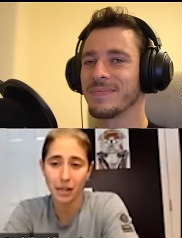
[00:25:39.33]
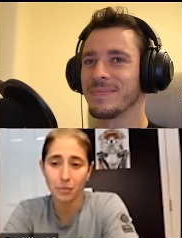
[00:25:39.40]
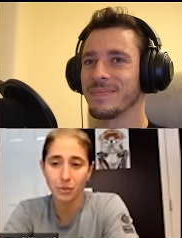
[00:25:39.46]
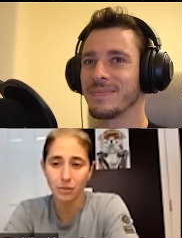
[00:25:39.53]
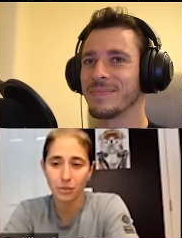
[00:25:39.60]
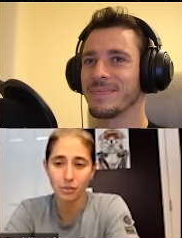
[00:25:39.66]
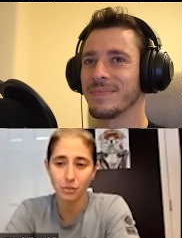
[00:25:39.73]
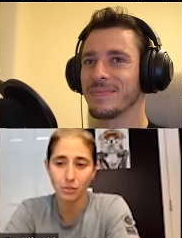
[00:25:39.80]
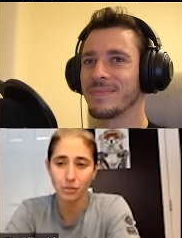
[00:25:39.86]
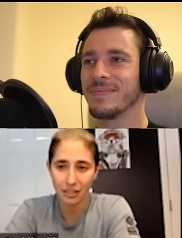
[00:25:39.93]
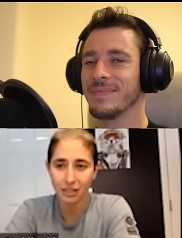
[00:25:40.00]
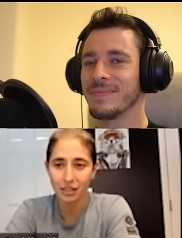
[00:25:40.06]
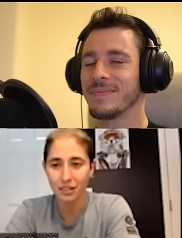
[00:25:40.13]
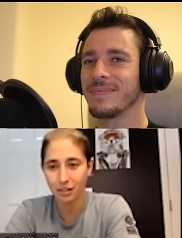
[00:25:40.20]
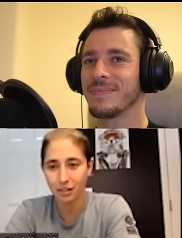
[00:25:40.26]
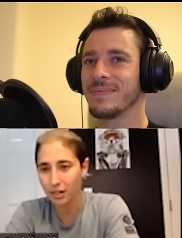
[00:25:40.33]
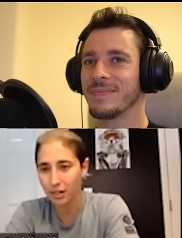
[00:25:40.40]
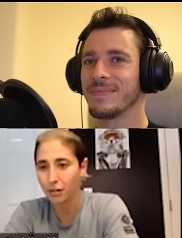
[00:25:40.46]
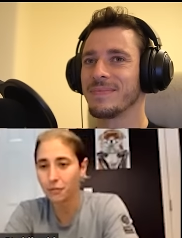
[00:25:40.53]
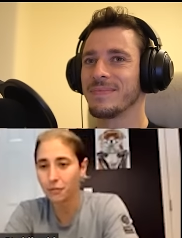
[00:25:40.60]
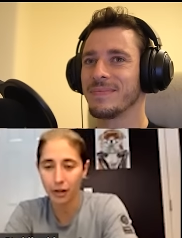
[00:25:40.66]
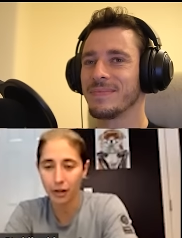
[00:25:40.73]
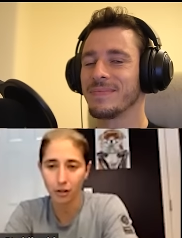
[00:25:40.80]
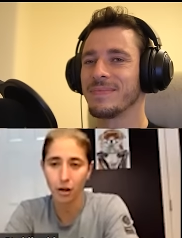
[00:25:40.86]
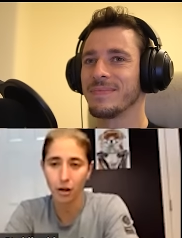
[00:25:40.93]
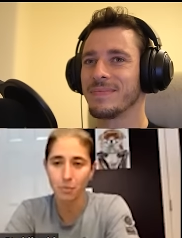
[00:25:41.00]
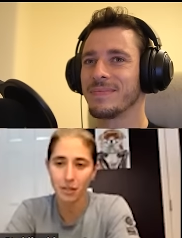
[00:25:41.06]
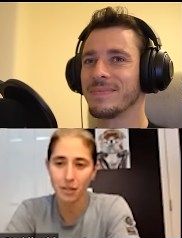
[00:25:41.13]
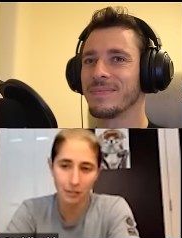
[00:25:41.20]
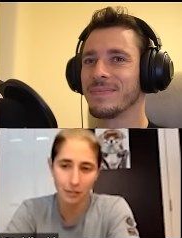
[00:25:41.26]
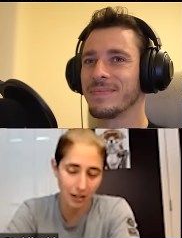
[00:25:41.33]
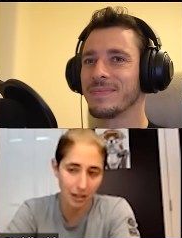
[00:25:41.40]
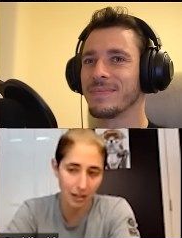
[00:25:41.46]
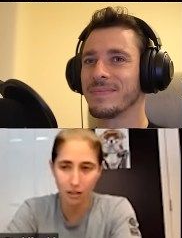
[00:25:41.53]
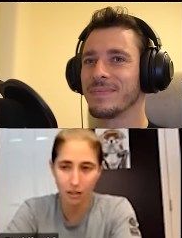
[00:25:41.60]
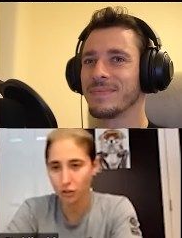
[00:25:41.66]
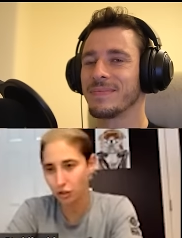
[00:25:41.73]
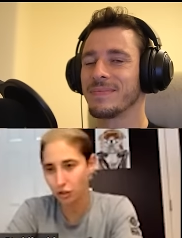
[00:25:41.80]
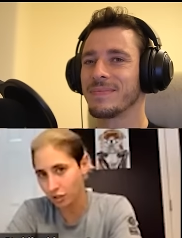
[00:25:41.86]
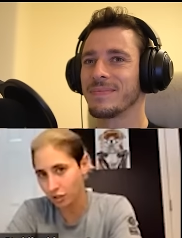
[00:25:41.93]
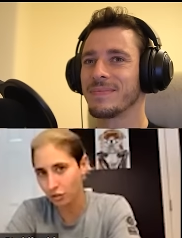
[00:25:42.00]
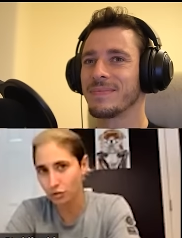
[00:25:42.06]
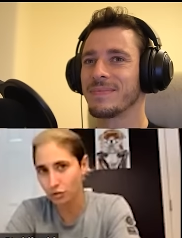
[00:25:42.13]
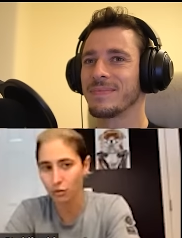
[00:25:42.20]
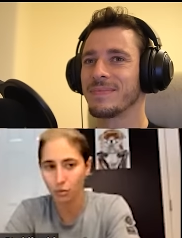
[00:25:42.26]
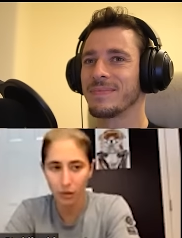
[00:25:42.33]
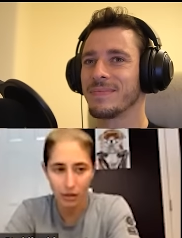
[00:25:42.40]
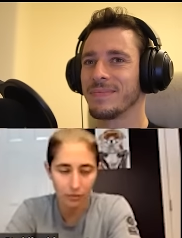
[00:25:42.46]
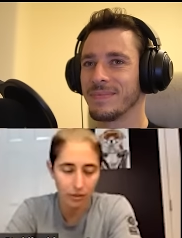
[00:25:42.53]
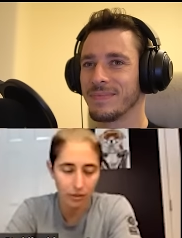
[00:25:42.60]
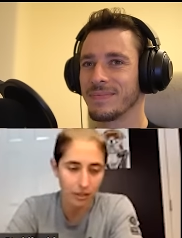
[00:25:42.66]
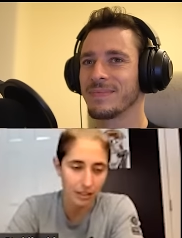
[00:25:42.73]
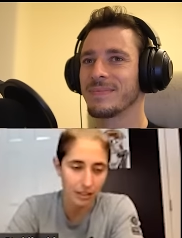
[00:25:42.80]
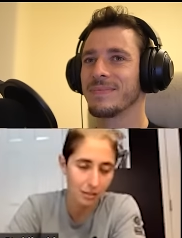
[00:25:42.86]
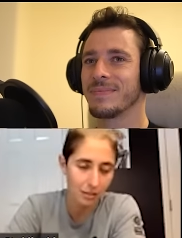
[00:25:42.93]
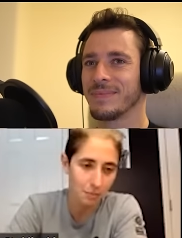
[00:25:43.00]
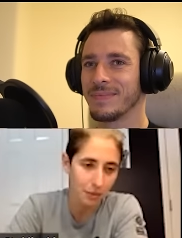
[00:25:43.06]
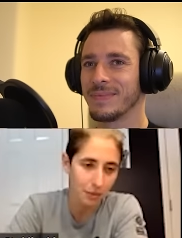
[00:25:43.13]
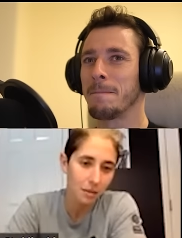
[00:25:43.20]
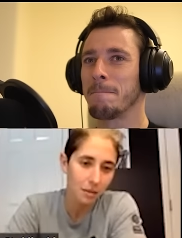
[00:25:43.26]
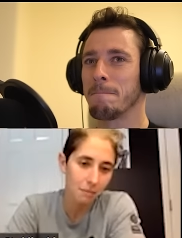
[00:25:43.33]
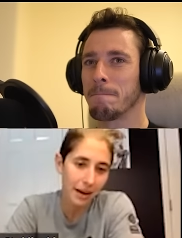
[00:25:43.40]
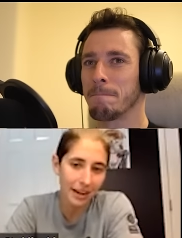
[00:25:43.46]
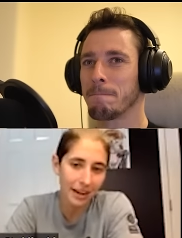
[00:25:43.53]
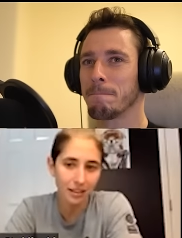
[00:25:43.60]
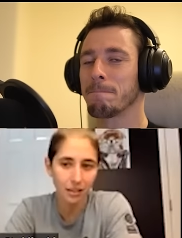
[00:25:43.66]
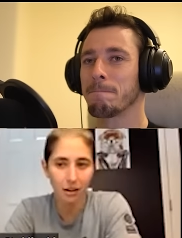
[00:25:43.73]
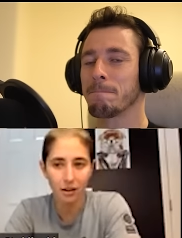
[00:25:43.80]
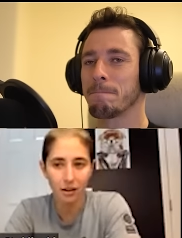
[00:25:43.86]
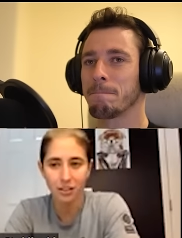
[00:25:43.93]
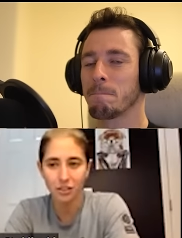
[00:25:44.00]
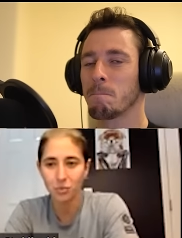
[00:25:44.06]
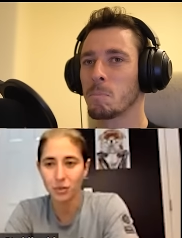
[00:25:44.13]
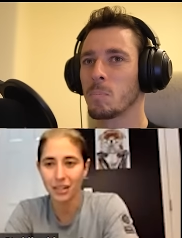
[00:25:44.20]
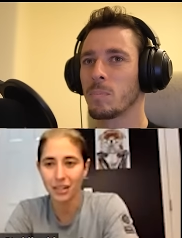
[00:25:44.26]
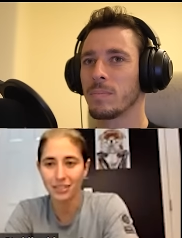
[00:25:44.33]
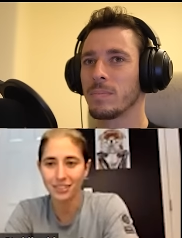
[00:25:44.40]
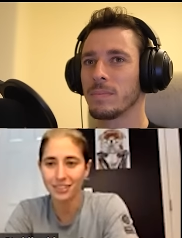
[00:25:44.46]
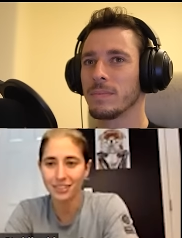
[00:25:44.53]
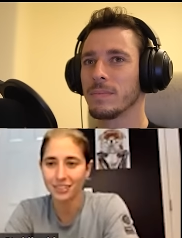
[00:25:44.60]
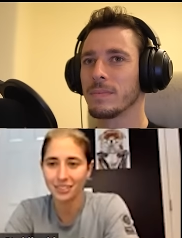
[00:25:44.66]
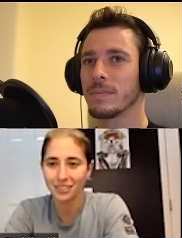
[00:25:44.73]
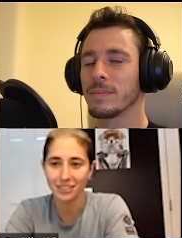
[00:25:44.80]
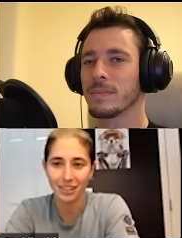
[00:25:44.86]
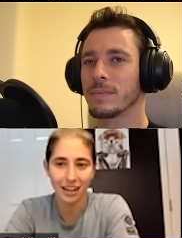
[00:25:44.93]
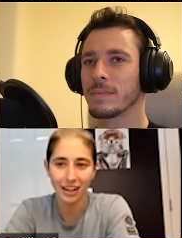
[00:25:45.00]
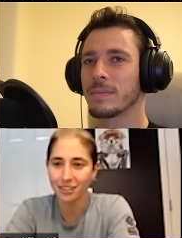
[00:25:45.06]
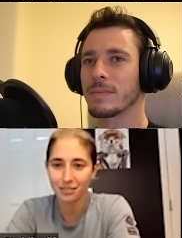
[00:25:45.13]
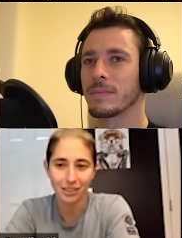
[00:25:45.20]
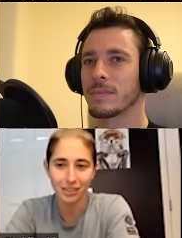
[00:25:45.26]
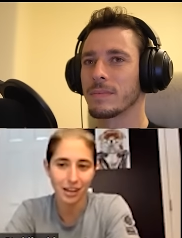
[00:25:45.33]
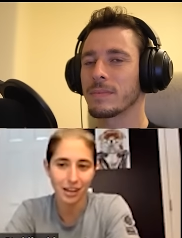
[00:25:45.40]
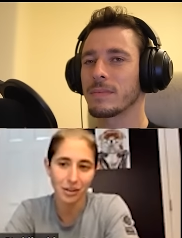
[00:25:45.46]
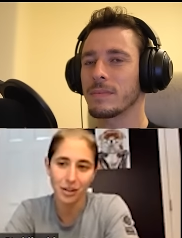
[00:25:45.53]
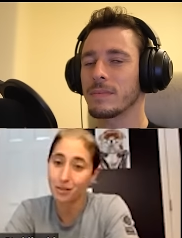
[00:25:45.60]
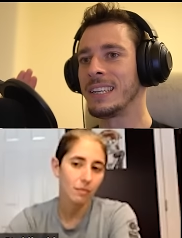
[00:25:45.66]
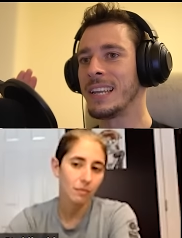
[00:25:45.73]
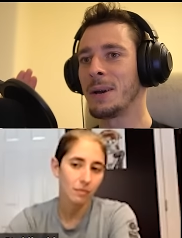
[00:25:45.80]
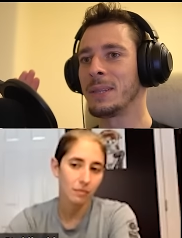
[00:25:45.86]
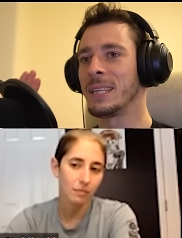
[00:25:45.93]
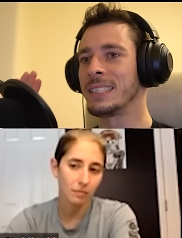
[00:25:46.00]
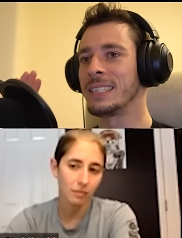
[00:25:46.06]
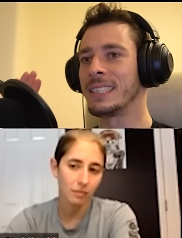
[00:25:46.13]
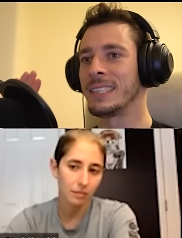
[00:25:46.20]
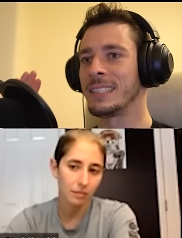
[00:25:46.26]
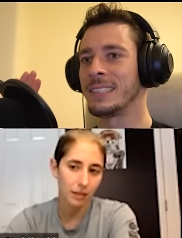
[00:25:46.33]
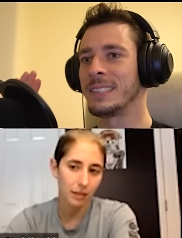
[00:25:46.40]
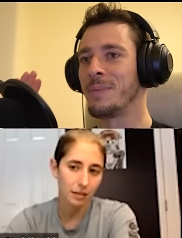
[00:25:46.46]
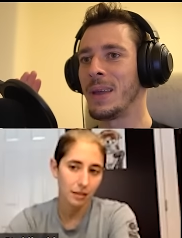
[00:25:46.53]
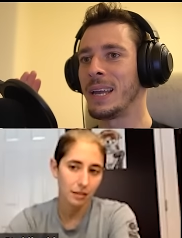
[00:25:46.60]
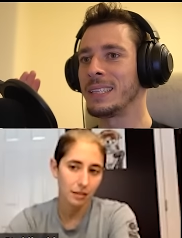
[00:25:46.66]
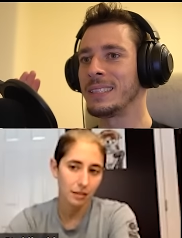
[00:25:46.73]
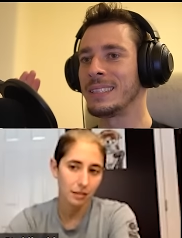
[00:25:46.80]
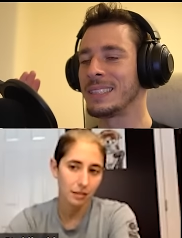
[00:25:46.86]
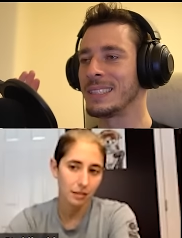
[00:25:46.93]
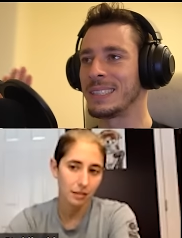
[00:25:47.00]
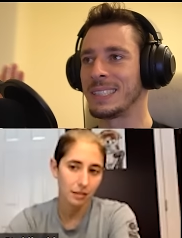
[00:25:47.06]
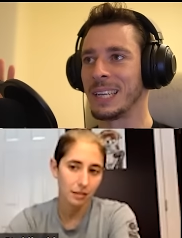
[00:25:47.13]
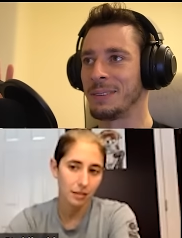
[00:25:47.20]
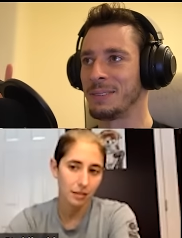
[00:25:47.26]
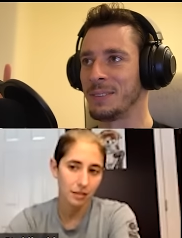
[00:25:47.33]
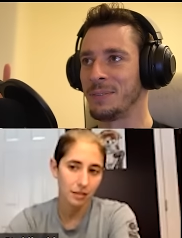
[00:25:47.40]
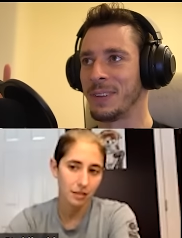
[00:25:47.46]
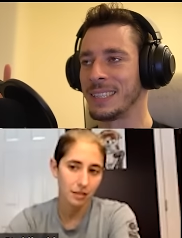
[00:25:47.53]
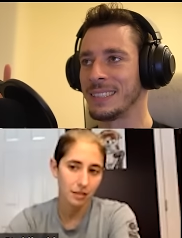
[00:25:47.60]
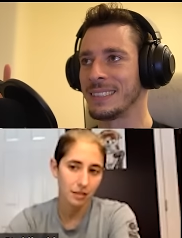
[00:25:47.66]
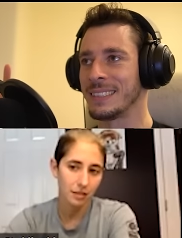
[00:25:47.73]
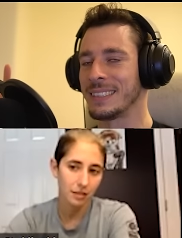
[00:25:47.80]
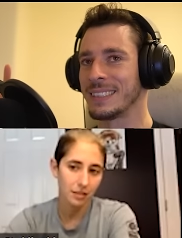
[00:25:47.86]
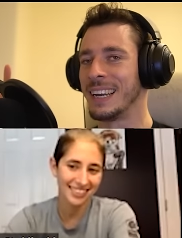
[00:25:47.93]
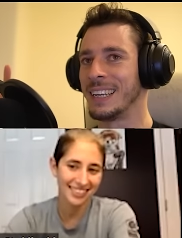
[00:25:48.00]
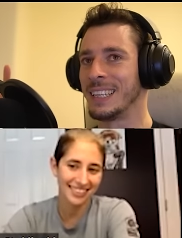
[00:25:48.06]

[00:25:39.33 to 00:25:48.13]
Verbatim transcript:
Speaker 1: able to integrate your firearm into fighting or jujitsu or whatever it is. But by and large, what I see is not
Speaker 2: not great. Now this is men's self defense. Uh,